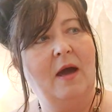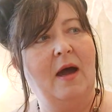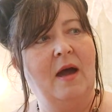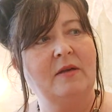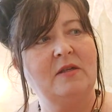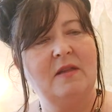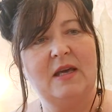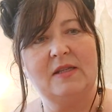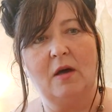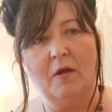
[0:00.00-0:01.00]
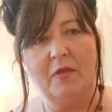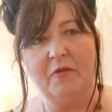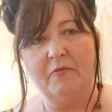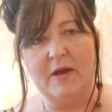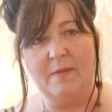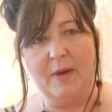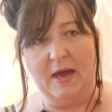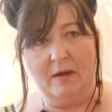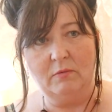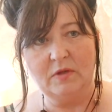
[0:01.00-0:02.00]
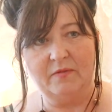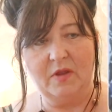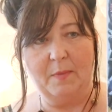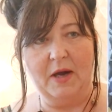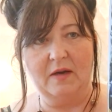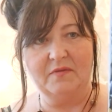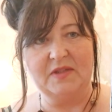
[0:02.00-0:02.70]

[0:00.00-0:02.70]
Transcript: and these are £3 for the pack of